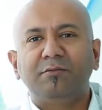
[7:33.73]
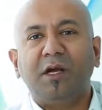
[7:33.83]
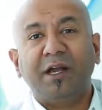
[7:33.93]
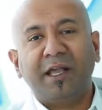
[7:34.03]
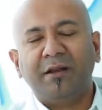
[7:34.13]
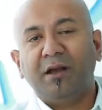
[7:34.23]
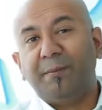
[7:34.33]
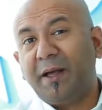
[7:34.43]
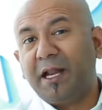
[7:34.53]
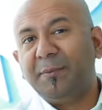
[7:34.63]
Again, a
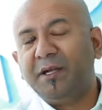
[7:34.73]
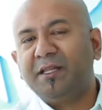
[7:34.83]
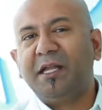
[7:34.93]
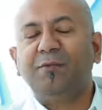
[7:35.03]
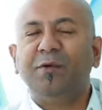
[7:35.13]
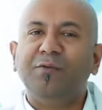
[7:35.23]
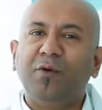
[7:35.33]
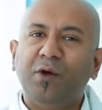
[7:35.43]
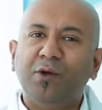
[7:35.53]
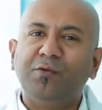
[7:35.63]
parameter that we
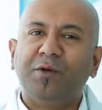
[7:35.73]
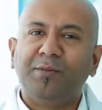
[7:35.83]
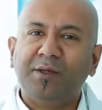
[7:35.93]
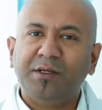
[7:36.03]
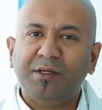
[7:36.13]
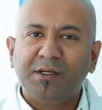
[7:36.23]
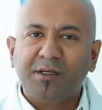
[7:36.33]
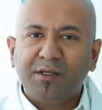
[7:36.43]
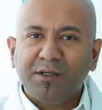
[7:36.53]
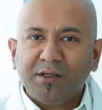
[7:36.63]
follow from the
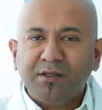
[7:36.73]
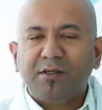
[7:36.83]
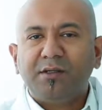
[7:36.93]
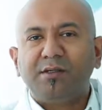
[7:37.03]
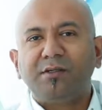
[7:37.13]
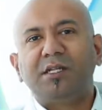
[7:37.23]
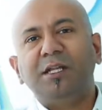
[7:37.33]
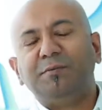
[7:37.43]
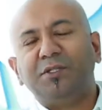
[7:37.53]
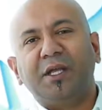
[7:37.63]

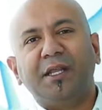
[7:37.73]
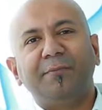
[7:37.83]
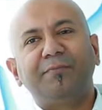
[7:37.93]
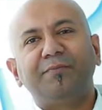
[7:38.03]
sleep study.